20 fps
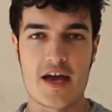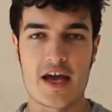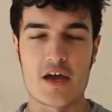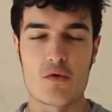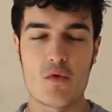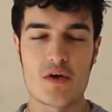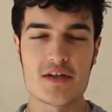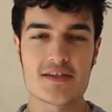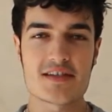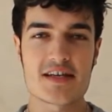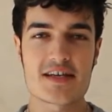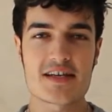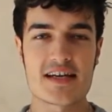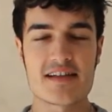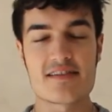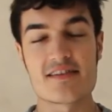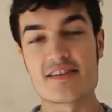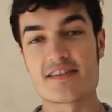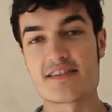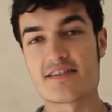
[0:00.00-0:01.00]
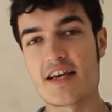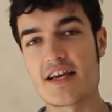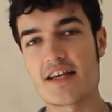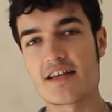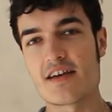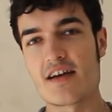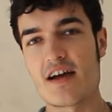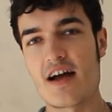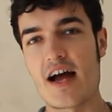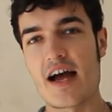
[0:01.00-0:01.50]
And once I get this
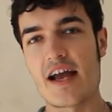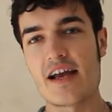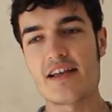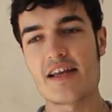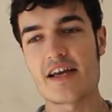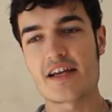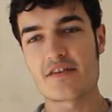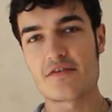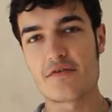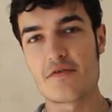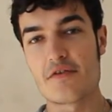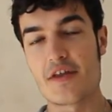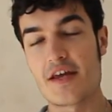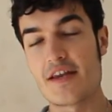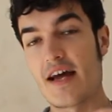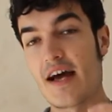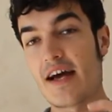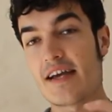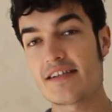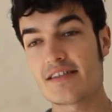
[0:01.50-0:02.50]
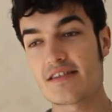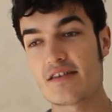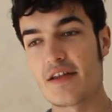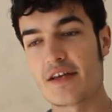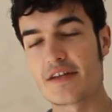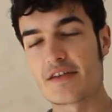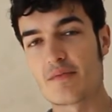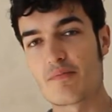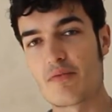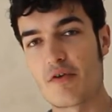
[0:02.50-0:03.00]
data, I like to then
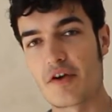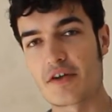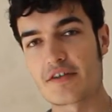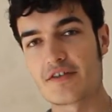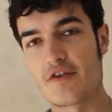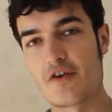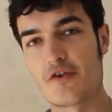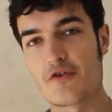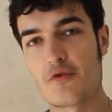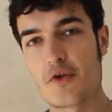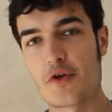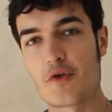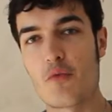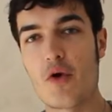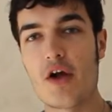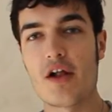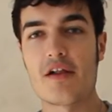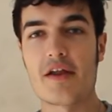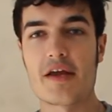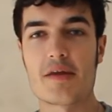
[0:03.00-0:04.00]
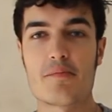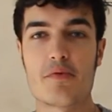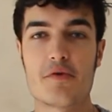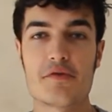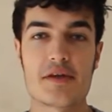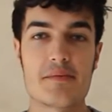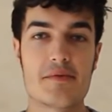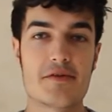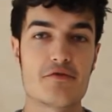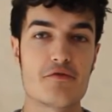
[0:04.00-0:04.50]
isolate the products that are doing well and
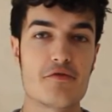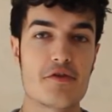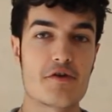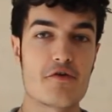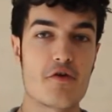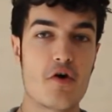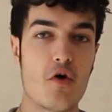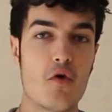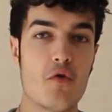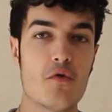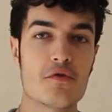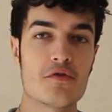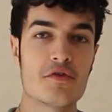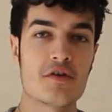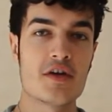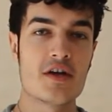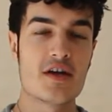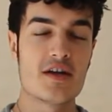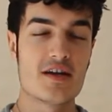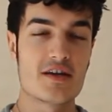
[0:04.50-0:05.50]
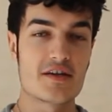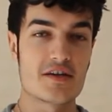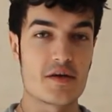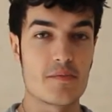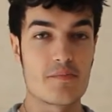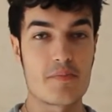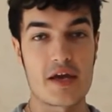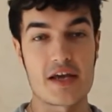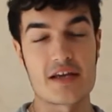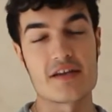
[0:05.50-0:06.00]
put them into their own
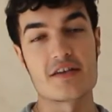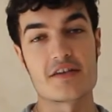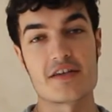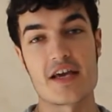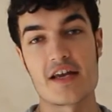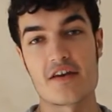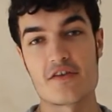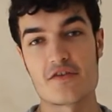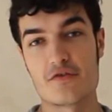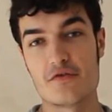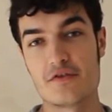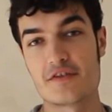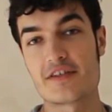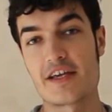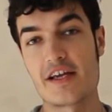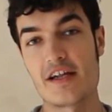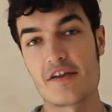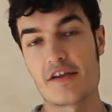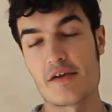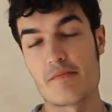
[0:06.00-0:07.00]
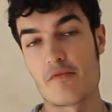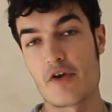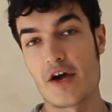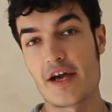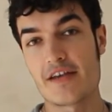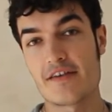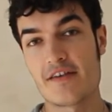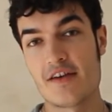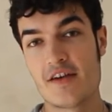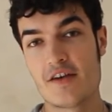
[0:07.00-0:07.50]
campaign again to scale them,
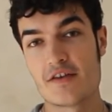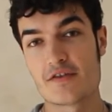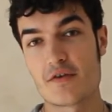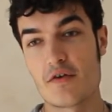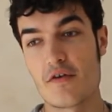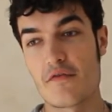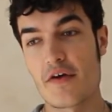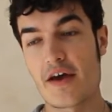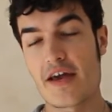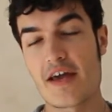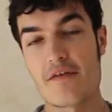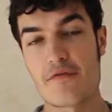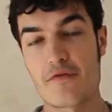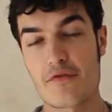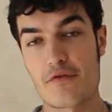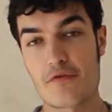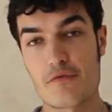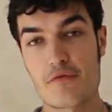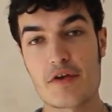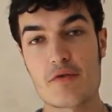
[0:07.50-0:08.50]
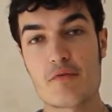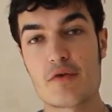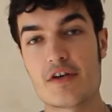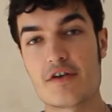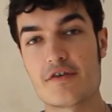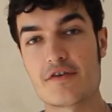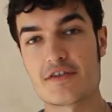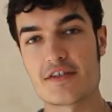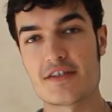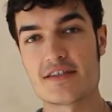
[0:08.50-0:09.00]
right? So if I have three
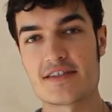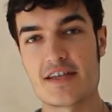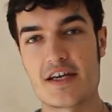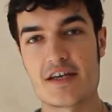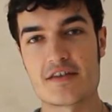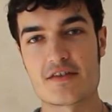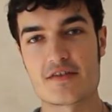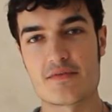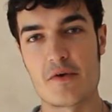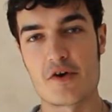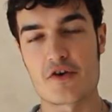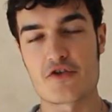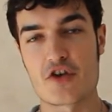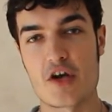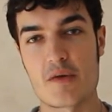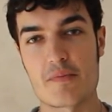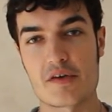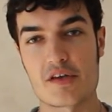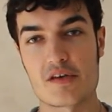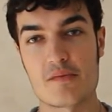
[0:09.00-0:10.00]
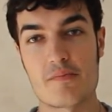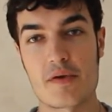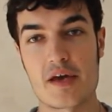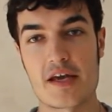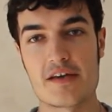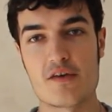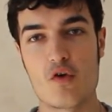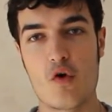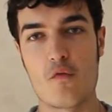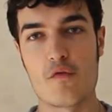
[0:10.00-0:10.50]
winners inside a smart shopping
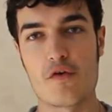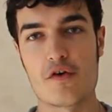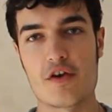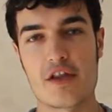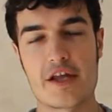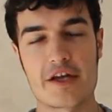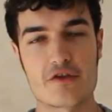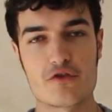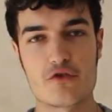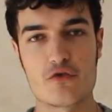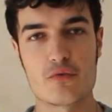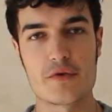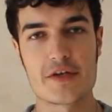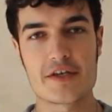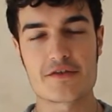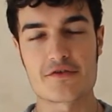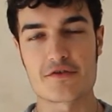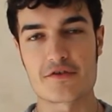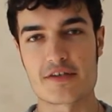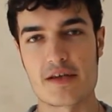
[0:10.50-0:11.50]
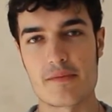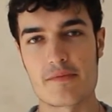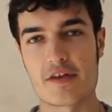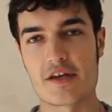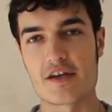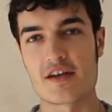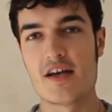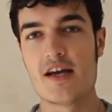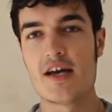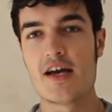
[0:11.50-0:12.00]
campaign over like two weeks or
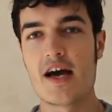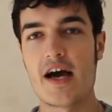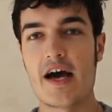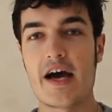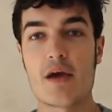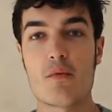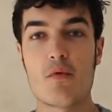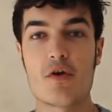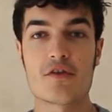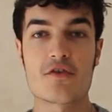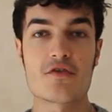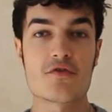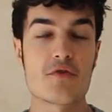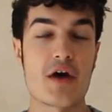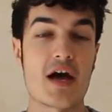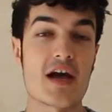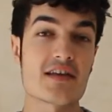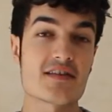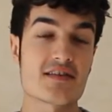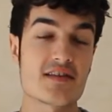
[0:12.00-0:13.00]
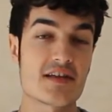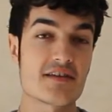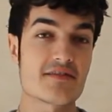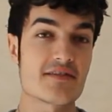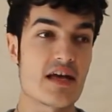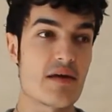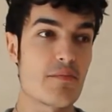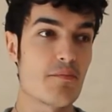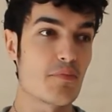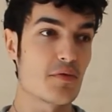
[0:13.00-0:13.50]
something, I want to isolate
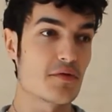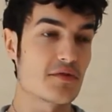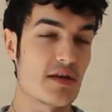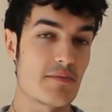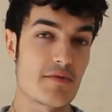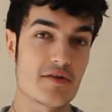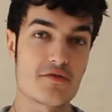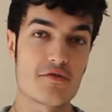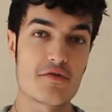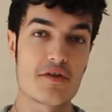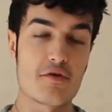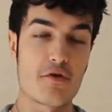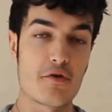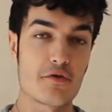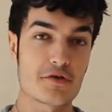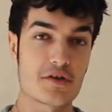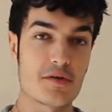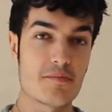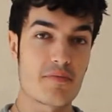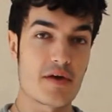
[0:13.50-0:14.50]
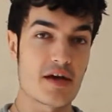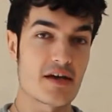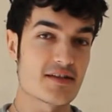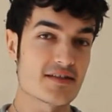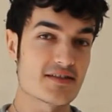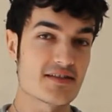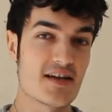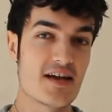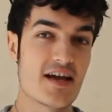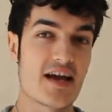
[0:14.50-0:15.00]
them, put them into their own
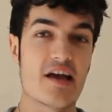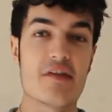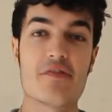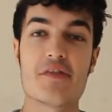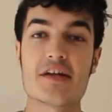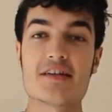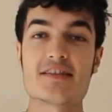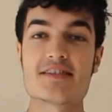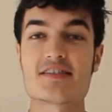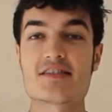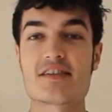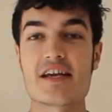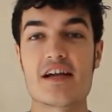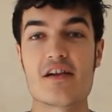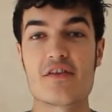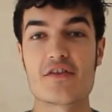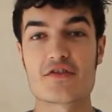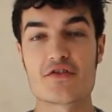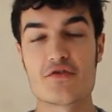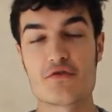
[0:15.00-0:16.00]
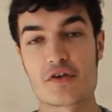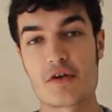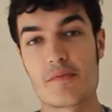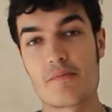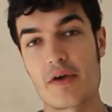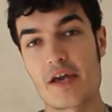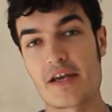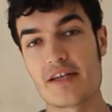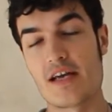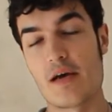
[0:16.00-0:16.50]
campaigns, and then scale this new
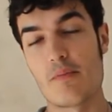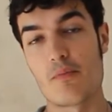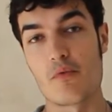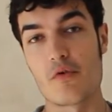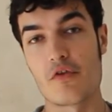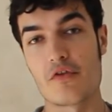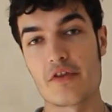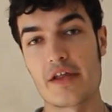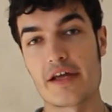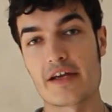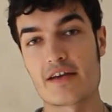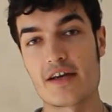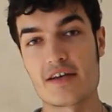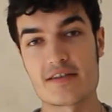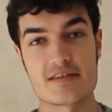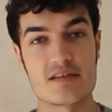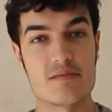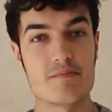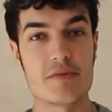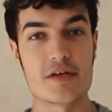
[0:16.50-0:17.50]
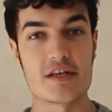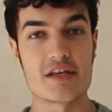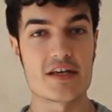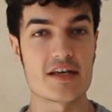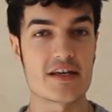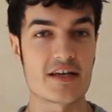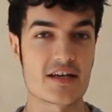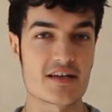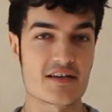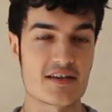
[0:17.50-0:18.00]
campaign up with like custom
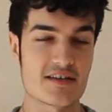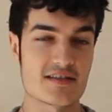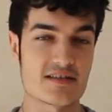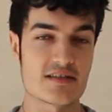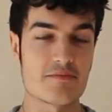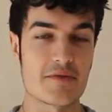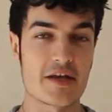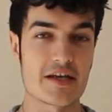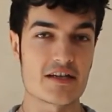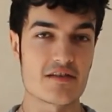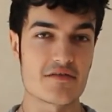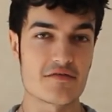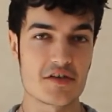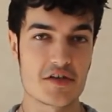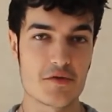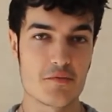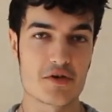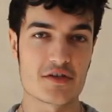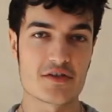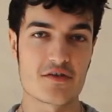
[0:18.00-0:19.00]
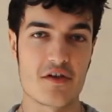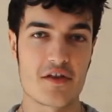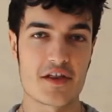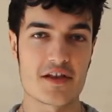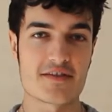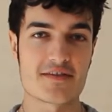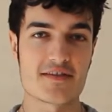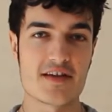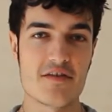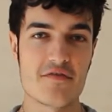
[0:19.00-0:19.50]
bidding and custom negative keywords and all
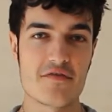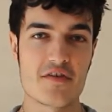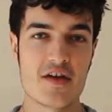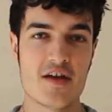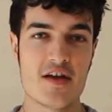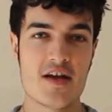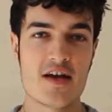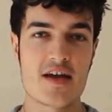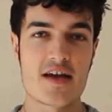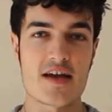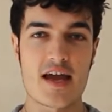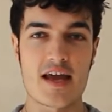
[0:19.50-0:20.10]
that stuff.